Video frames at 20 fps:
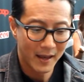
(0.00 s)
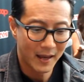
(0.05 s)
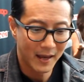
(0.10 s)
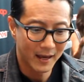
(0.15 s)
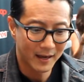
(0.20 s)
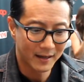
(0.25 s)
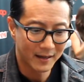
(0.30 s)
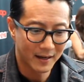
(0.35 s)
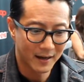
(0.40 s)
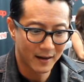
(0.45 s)

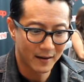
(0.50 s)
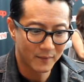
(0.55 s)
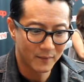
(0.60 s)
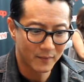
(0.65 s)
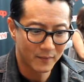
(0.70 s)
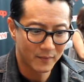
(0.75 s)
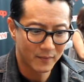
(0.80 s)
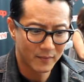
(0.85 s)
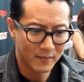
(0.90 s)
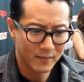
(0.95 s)
and
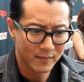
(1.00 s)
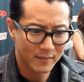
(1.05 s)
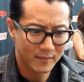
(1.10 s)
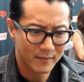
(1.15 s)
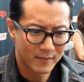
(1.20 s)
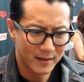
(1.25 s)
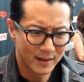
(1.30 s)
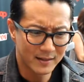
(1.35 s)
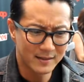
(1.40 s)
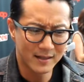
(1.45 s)

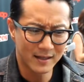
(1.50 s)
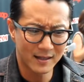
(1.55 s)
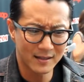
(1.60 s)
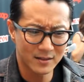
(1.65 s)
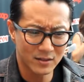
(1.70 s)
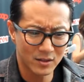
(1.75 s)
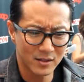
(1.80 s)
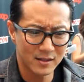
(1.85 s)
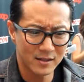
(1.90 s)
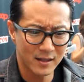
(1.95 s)
it's
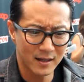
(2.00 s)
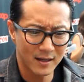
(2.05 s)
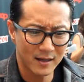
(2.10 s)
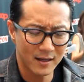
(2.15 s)
just